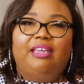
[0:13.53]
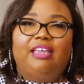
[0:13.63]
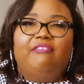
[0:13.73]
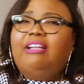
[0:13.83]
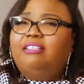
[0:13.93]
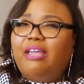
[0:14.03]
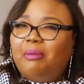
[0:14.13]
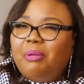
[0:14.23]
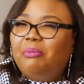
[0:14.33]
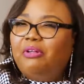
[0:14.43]
In fact, a lot
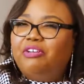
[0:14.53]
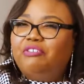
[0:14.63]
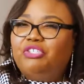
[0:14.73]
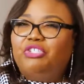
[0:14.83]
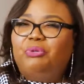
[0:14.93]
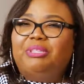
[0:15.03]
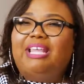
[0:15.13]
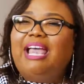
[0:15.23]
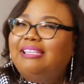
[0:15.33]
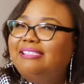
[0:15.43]
of people aren't even sure what
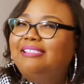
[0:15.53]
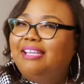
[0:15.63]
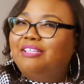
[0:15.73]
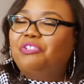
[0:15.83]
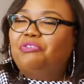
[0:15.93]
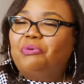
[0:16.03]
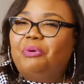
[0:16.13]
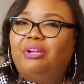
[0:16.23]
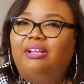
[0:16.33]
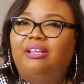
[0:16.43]
the S stands
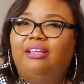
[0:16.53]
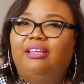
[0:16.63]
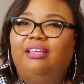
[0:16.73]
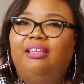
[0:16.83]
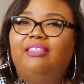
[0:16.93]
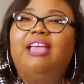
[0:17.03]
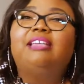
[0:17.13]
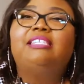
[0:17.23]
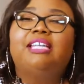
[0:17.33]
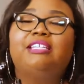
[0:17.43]
for. The
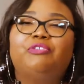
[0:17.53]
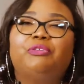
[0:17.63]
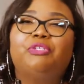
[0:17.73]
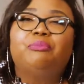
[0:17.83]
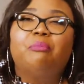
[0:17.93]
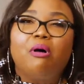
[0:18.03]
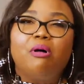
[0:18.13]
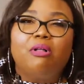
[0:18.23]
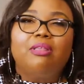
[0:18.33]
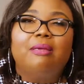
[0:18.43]
S stands for
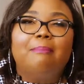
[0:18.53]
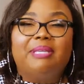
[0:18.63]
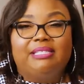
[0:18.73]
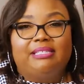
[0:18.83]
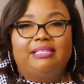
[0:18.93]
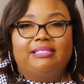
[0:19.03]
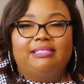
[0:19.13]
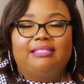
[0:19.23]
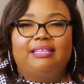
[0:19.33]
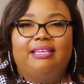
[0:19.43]
small business.